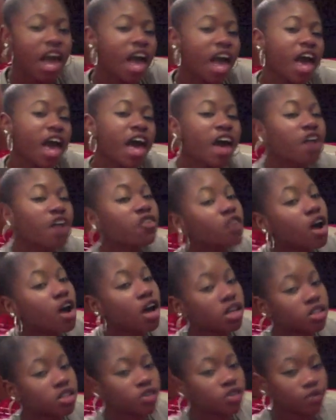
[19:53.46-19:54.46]
at
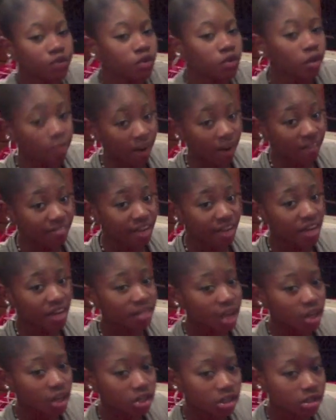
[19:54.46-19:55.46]
Ross for about
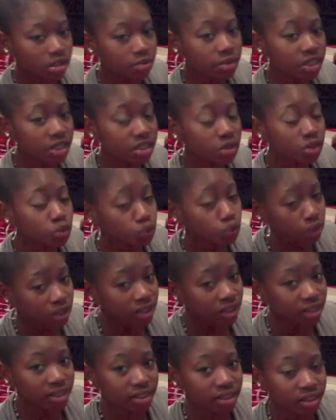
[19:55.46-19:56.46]
$5 a piece. Really
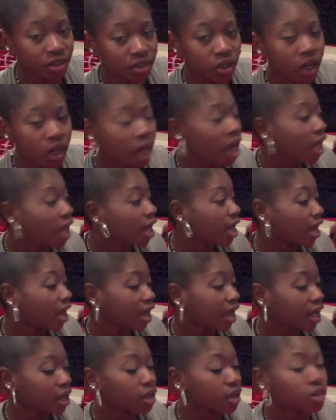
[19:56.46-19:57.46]
good deal.
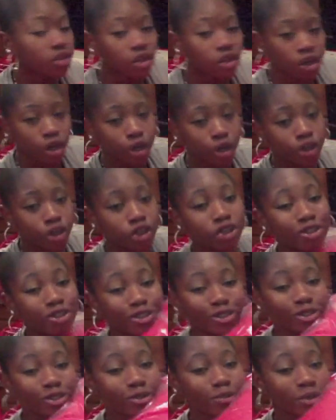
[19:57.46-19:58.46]
And they're
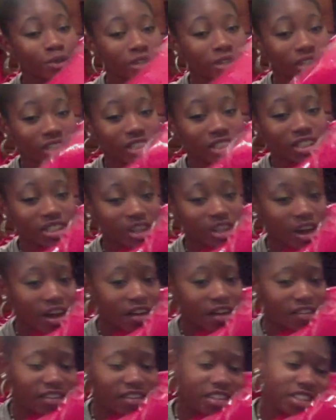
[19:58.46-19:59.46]
super
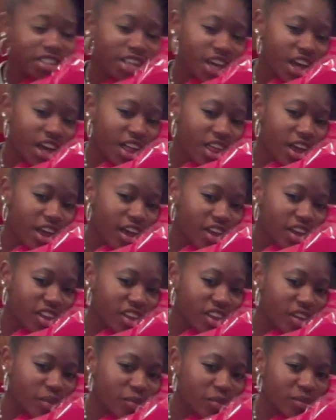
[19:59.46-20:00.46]
soft, just like I like
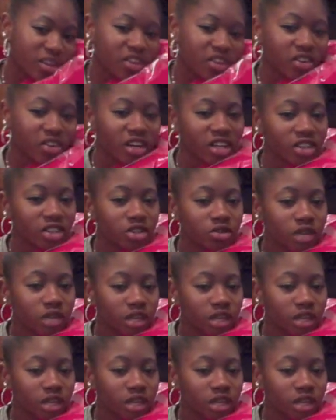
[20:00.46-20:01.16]
them, but they're not too like